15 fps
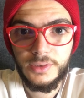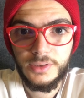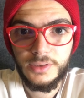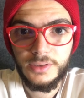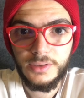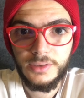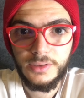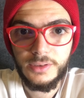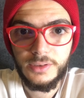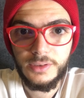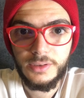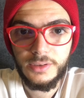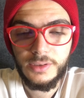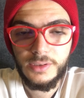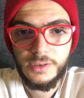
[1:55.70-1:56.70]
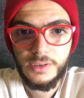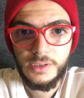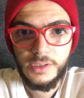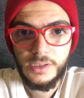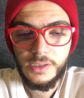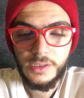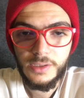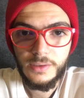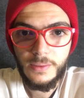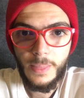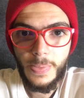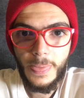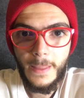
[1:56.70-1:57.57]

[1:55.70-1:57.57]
Nobody speaks.